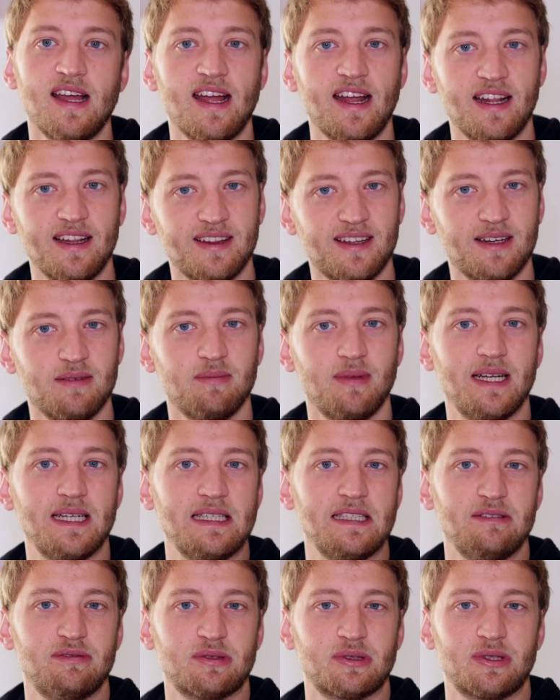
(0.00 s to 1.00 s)
and then
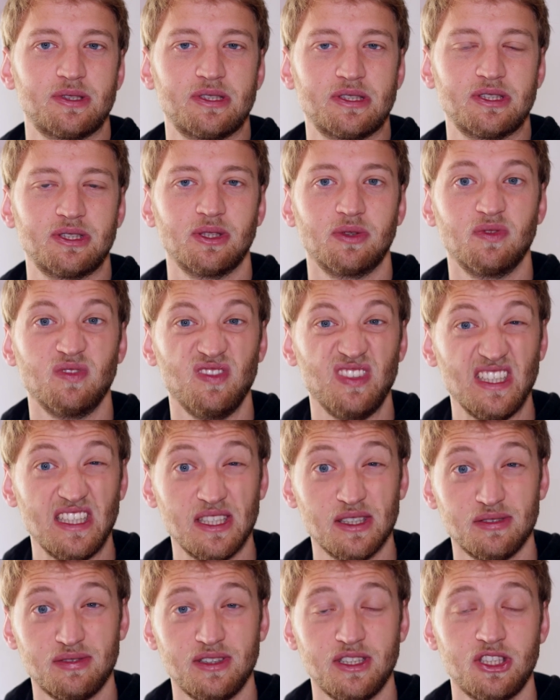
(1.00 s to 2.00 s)
mainly for some
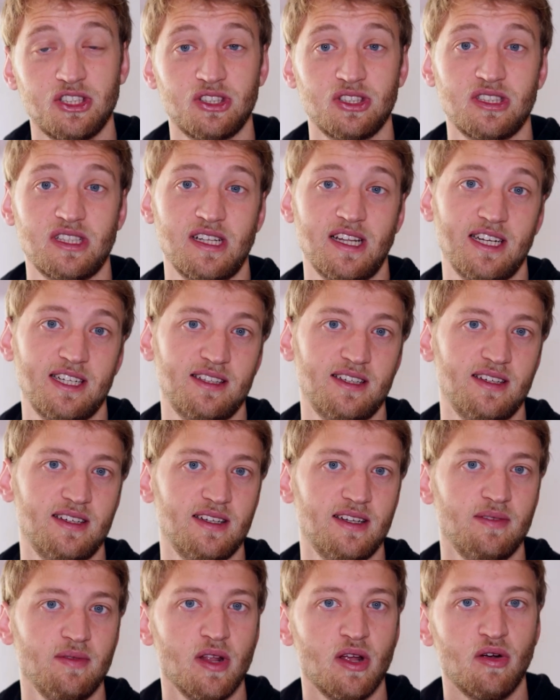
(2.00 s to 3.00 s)
video features like
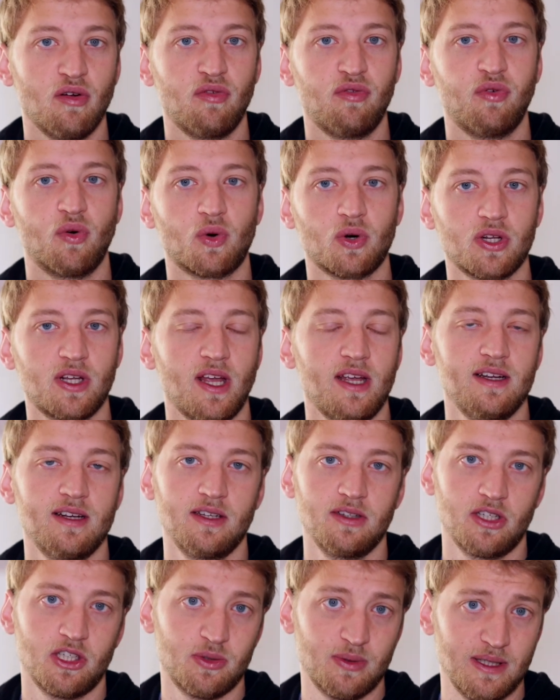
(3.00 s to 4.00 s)
the 4K
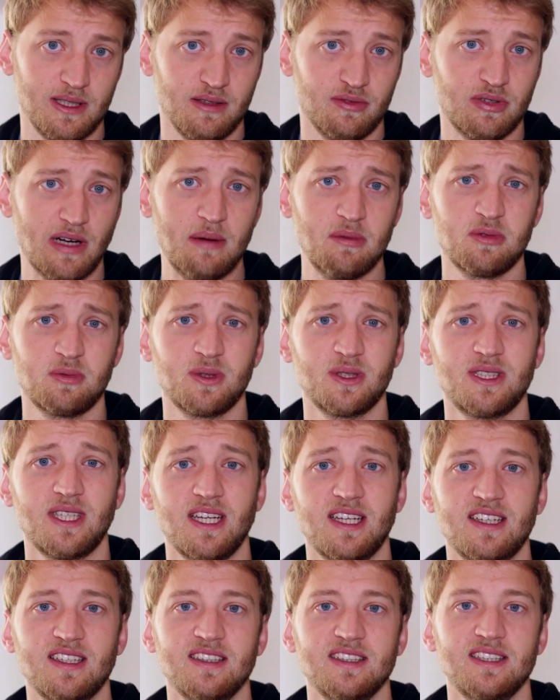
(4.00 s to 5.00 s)
120 frames per
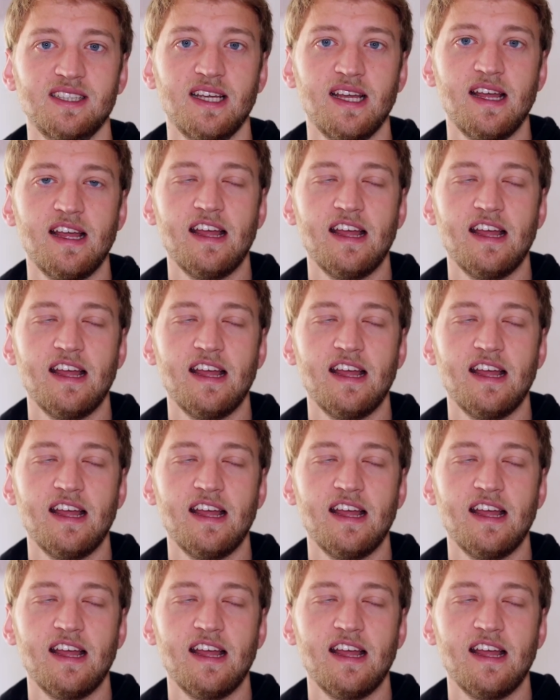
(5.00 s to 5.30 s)
second.